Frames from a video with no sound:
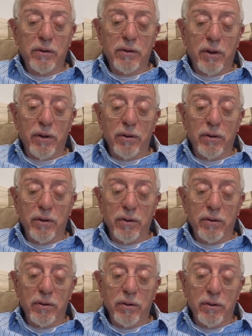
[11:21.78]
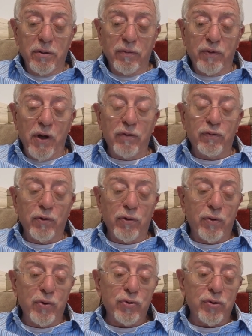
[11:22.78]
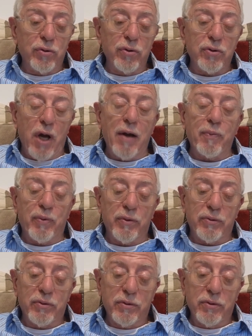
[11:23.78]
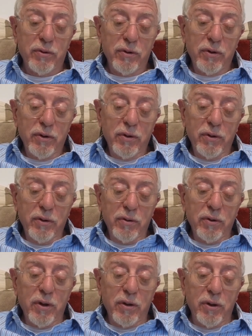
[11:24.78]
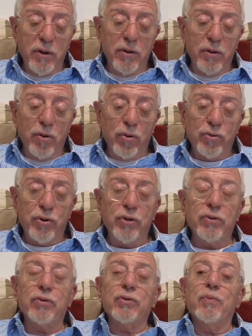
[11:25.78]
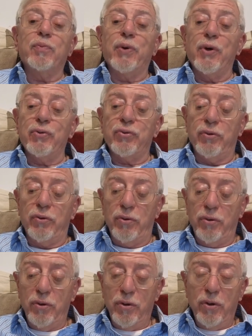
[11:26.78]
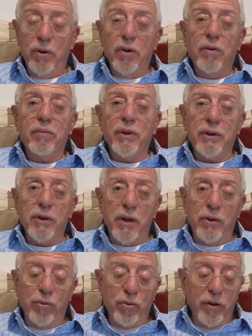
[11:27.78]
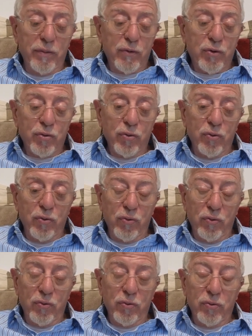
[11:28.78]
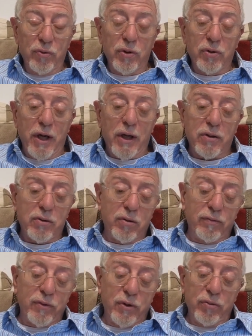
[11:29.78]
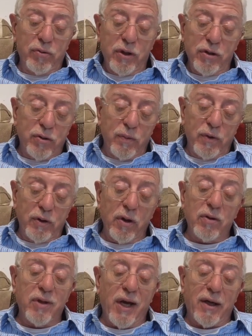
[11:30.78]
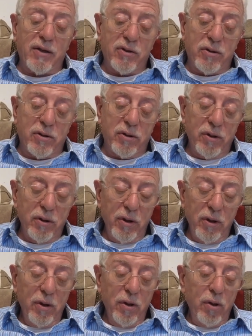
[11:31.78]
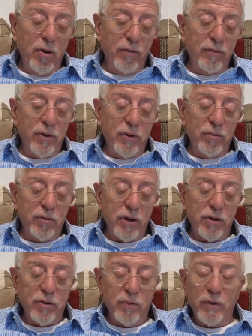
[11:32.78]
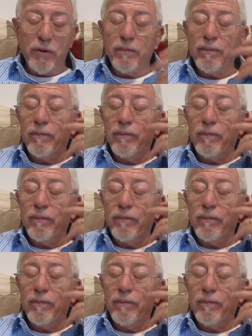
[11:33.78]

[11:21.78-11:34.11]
the faithful Christian disciples that didn't know Jesus in person, but they knew him through the text of the New Testament, the texts of the New Testament.